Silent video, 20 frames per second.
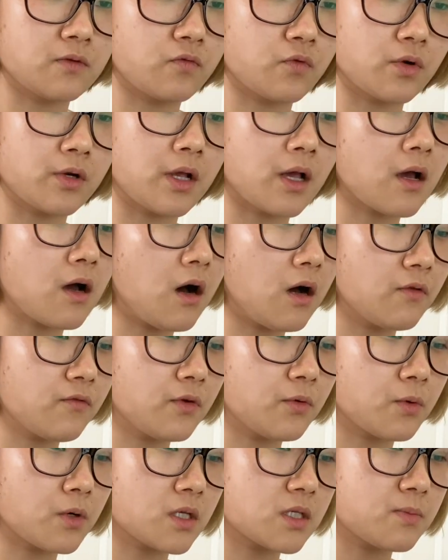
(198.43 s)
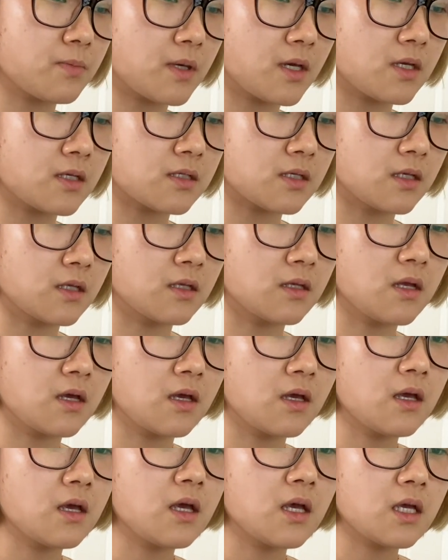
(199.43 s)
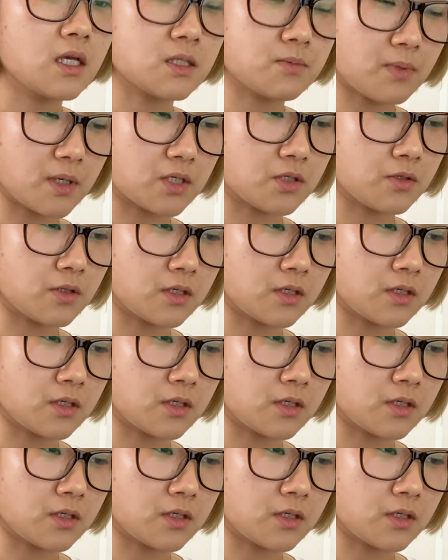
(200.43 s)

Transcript: for a coffee workspace and especially